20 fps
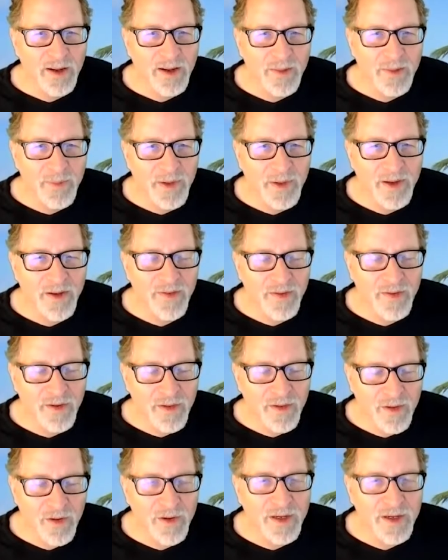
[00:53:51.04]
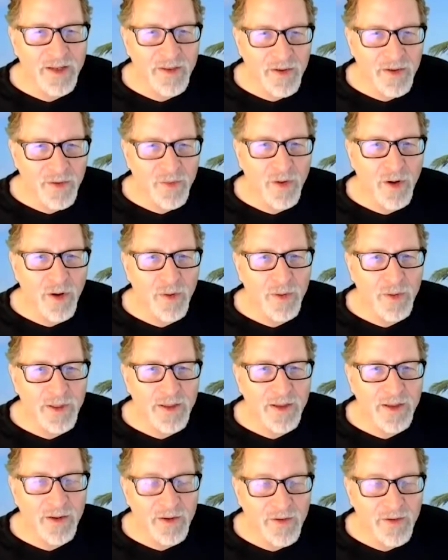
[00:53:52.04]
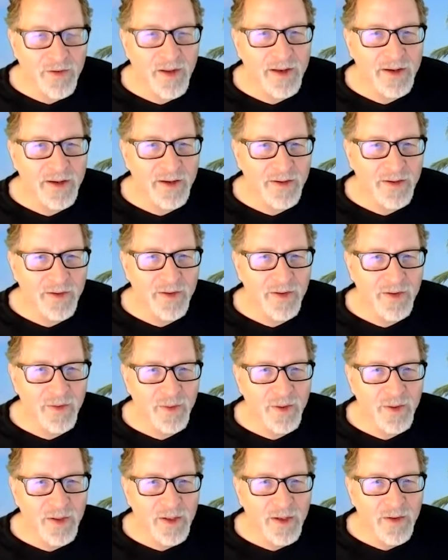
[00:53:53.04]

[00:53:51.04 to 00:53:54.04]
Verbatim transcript: because they're learning, they're growing, they're excited to,